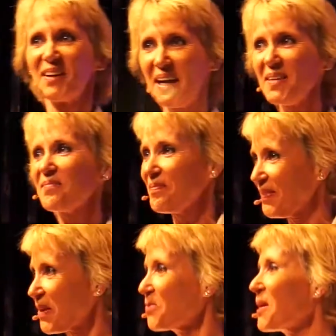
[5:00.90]
Right?
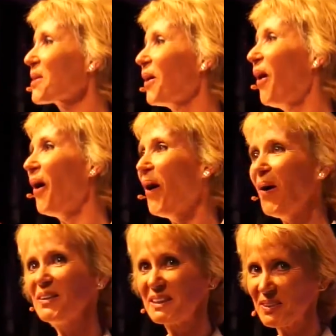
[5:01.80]
We're
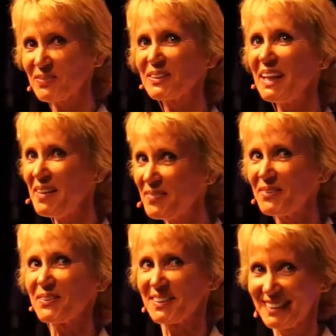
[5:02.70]
all at different
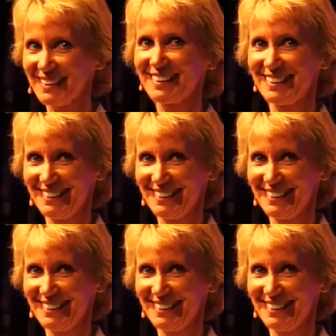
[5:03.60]
levels.